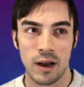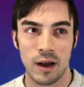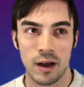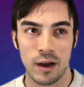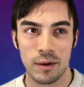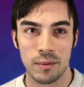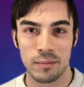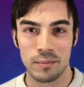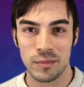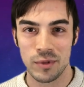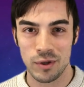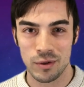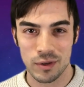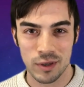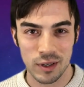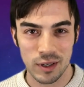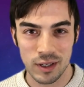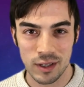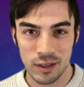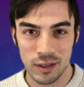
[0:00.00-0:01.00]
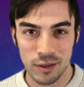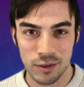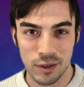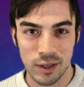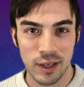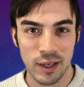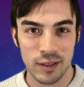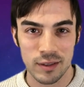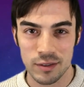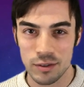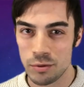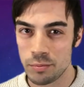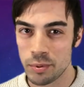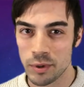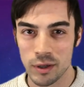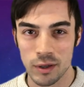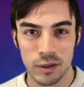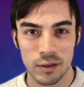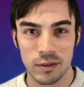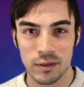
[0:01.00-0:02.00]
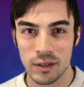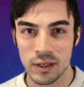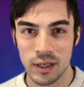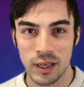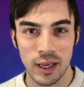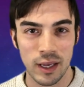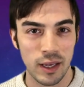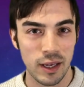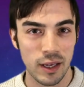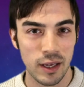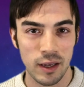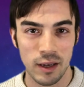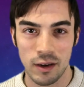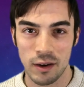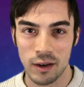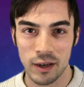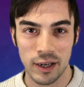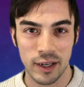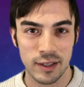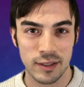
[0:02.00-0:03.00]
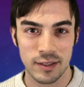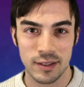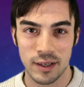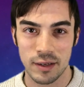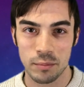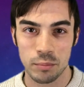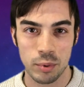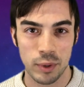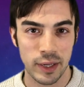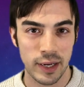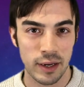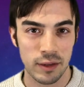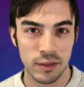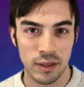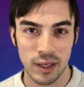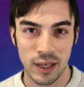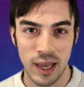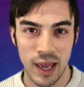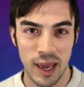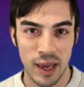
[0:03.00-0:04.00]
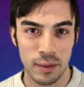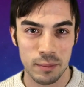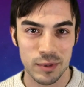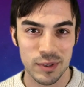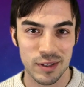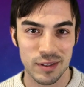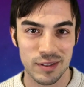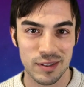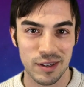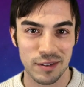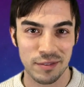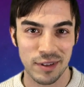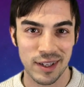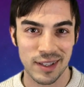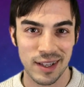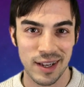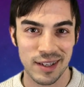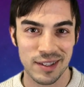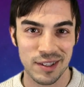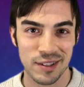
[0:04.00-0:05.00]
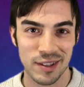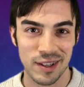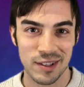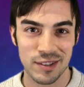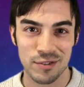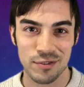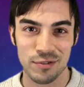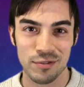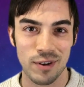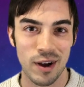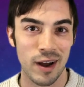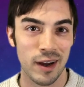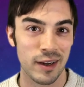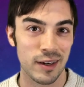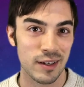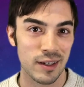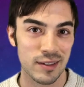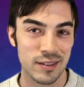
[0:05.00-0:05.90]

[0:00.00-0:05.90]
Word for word: um, you can you can get super geeky on it and bring out the games and stuff like that too. That's fine.